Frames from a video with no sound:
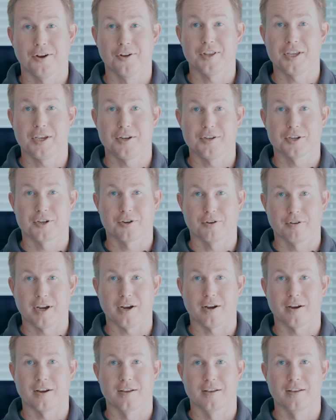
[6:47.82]
early in your
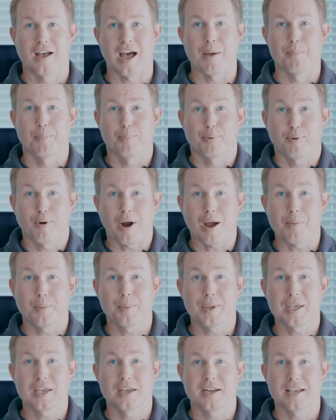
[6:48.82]
career. I'm
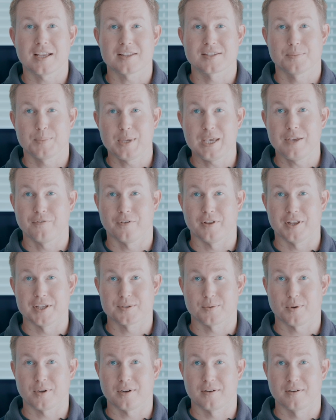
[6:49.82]
probably gonna get some heat for
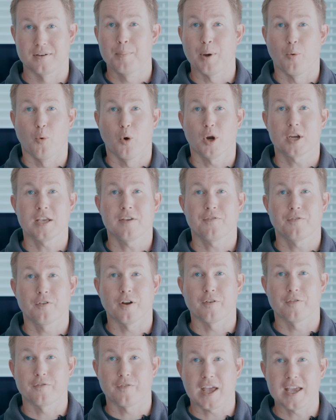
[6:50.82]
this one, but working for
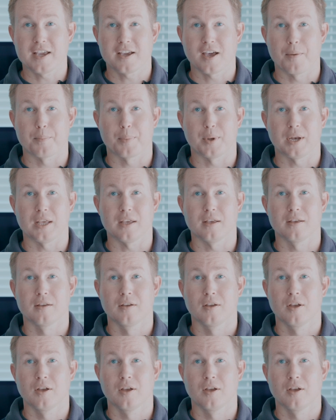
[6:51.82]
a FAANG company,